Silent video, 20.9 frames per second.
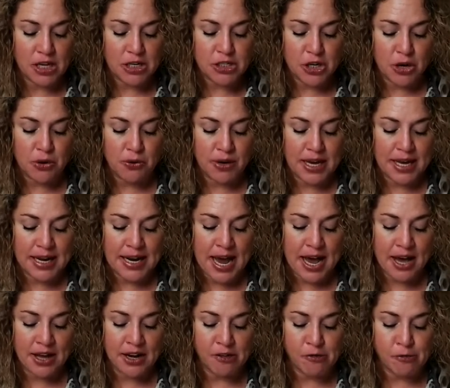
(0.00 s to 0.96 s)
Don't get
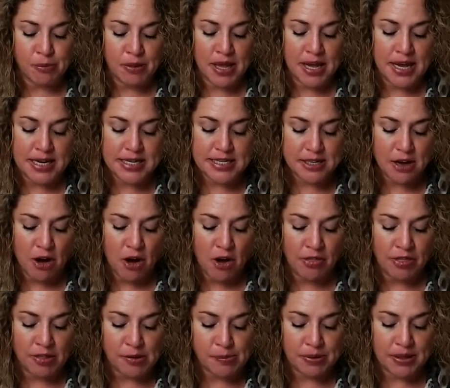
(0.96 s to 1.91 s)
out of place
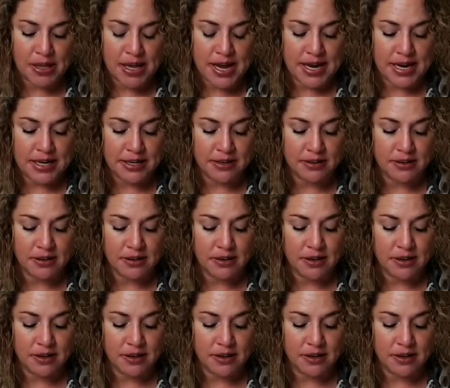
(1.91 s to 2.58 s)
on the plane.